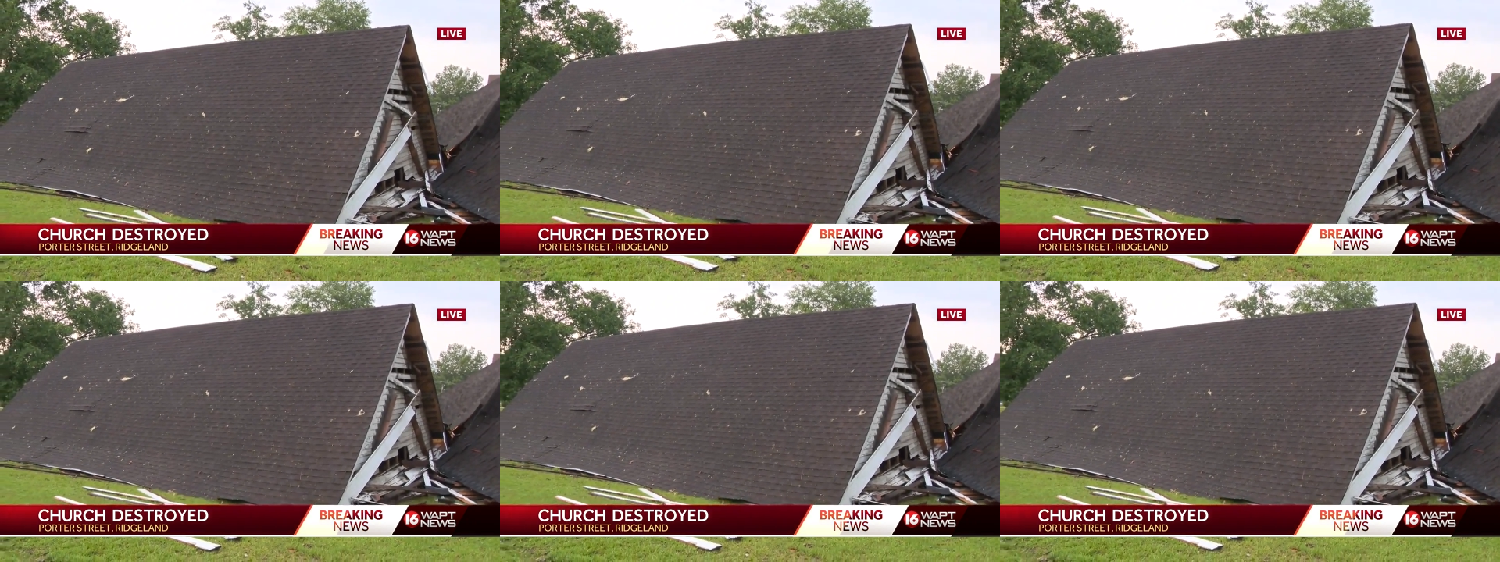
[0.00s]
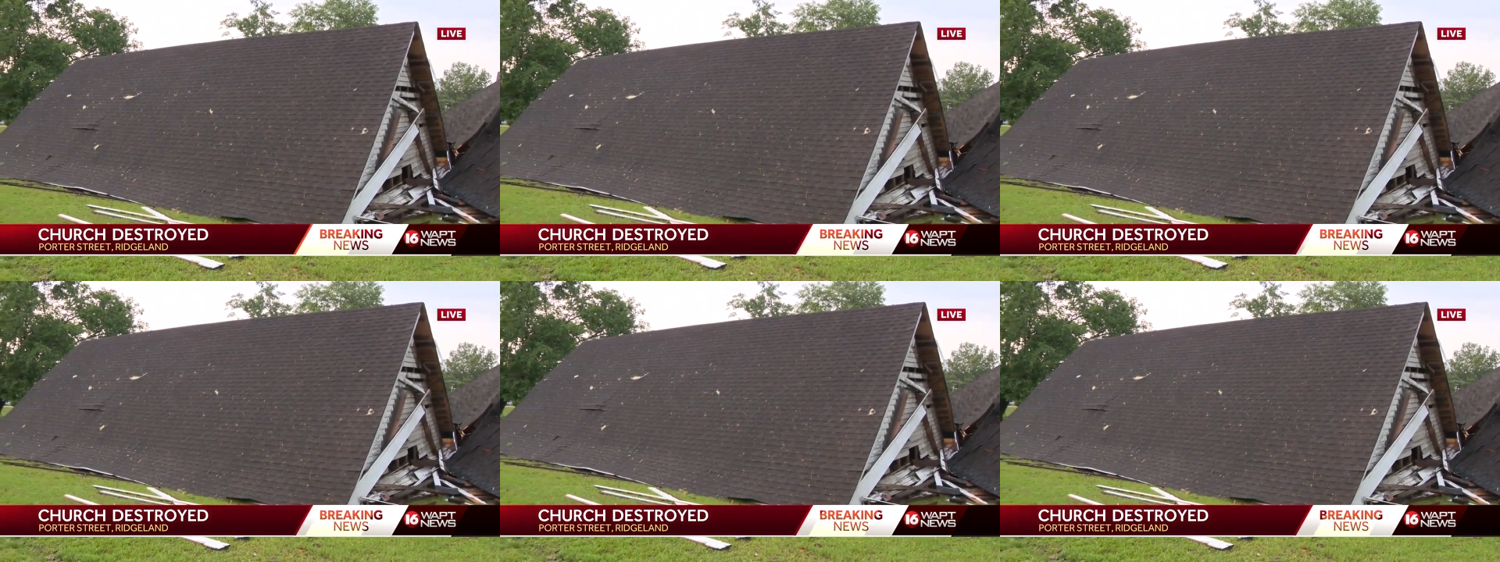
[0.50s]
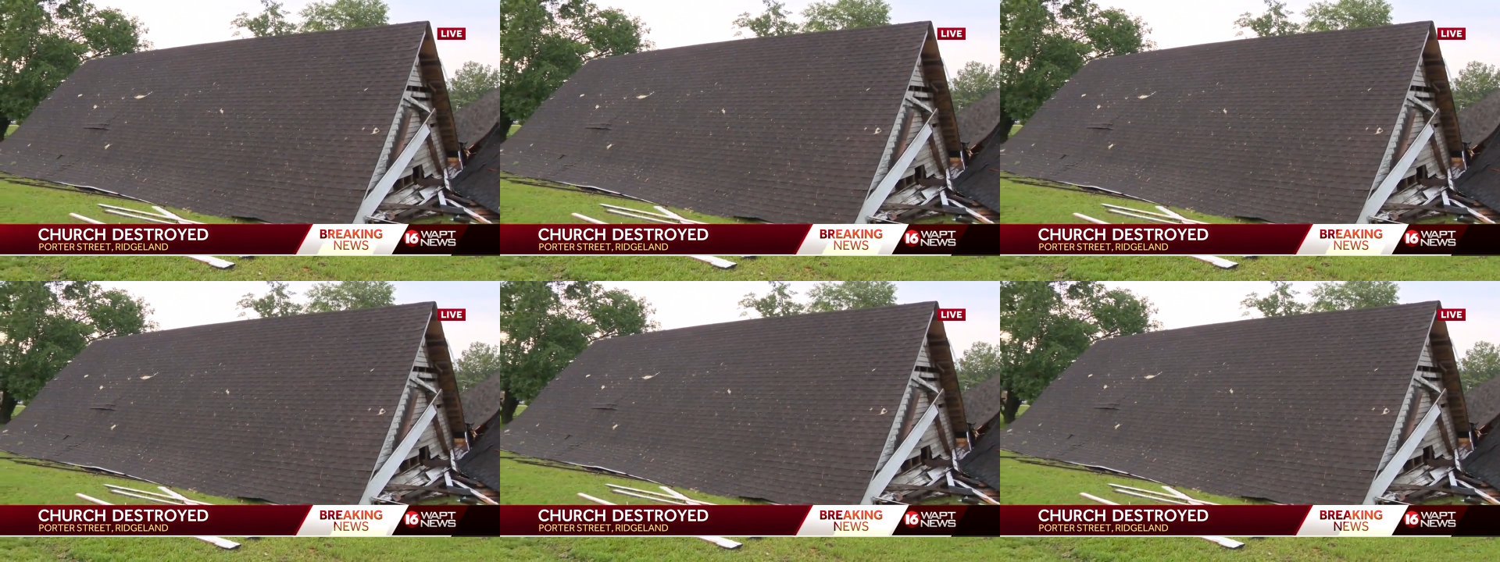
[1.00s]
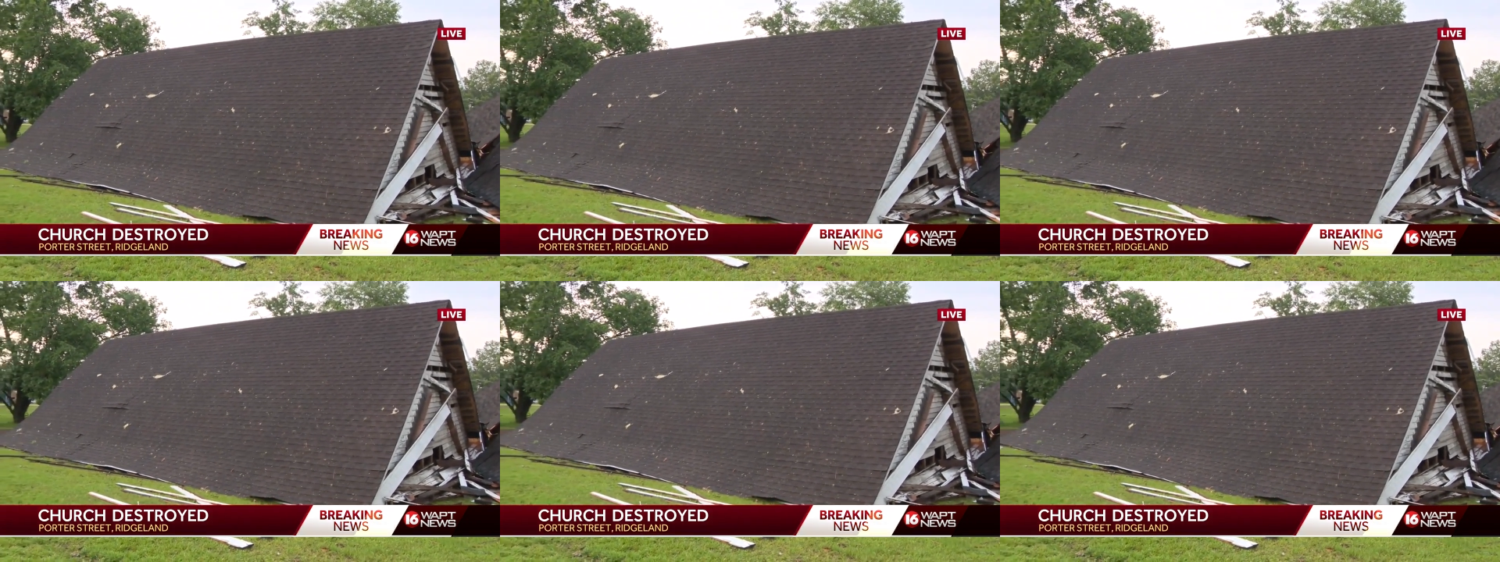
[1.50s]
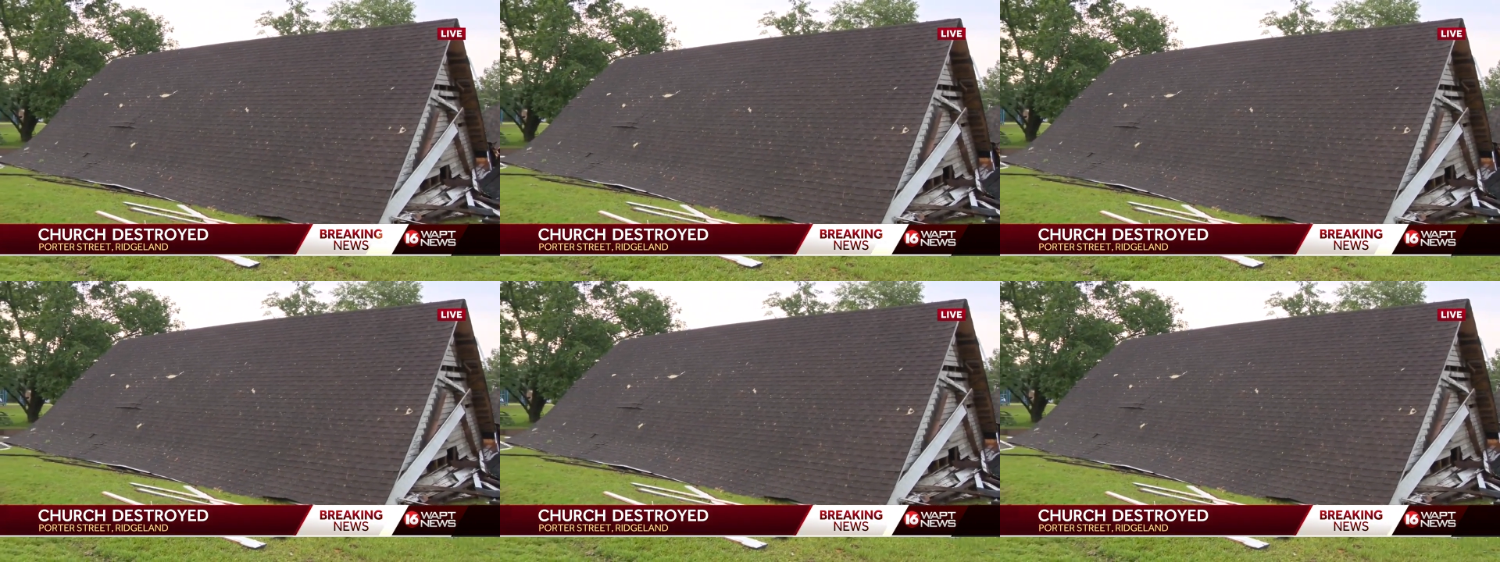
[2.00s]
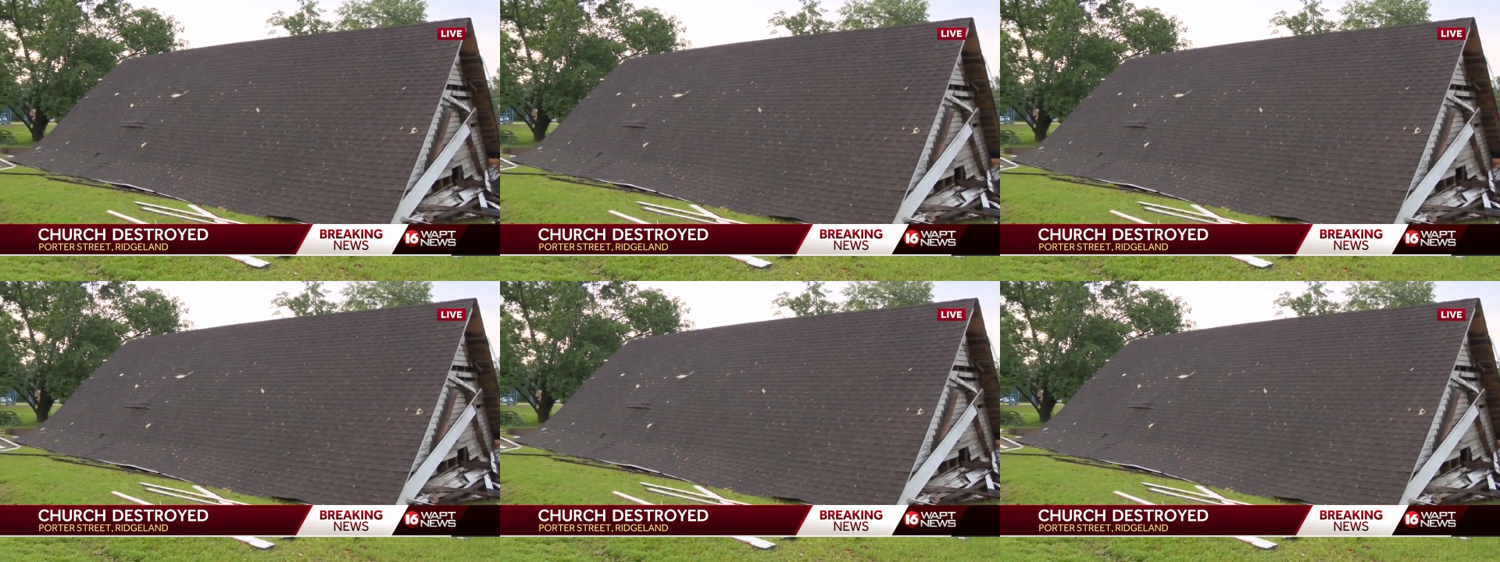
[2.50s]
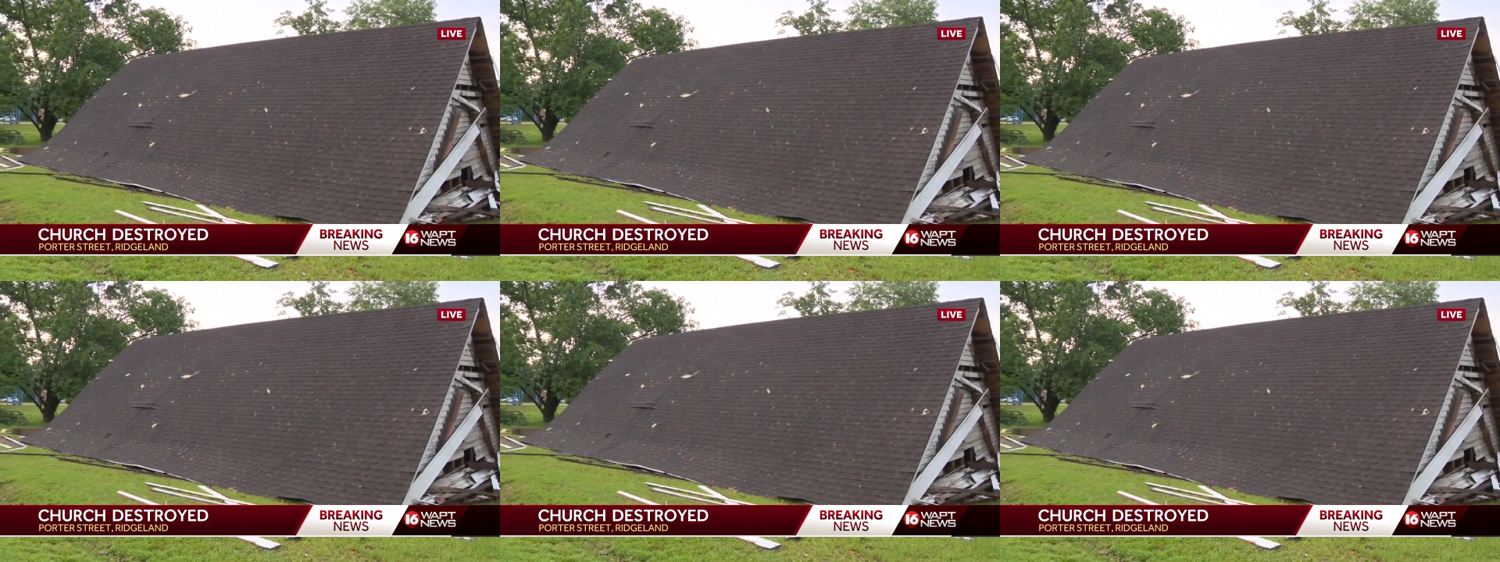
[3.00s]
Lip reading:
(no speaker visible)